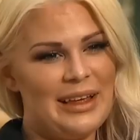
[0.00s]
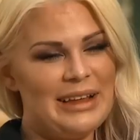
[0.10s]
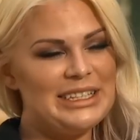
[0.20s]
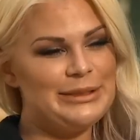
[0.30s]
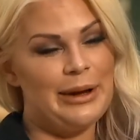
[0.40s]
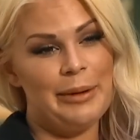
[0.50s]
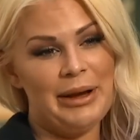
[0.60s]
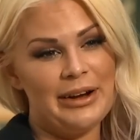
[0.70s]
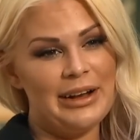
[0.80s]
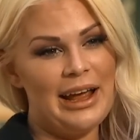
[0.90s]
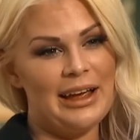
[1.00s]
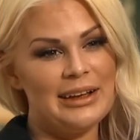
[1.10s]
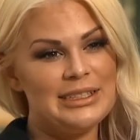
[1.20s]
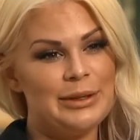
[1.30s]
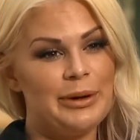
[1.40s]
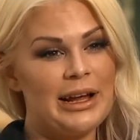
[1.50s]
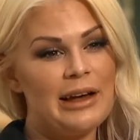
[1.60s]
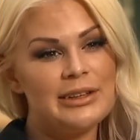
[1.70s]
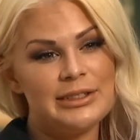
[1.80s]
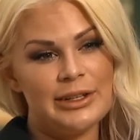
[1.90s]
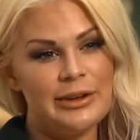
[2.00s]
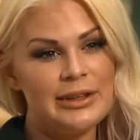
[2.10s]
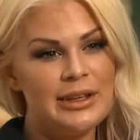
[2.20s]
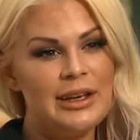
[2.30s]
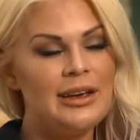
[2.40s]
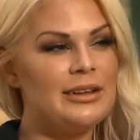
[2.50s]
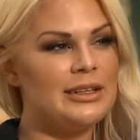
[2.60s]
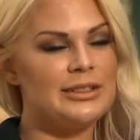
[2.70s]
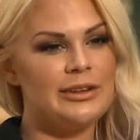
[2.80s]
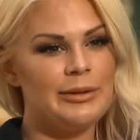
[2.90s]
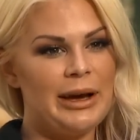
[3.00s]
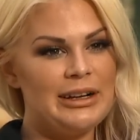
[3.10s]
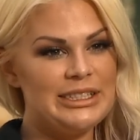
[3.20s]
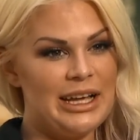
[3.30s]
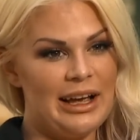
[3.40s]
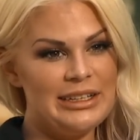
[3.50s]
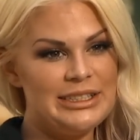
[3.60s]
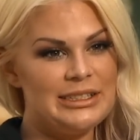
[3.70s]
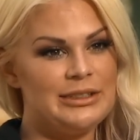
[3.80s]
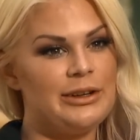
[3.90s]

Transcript: And that's why I'm here today to bring out the truth the truth about his lies, the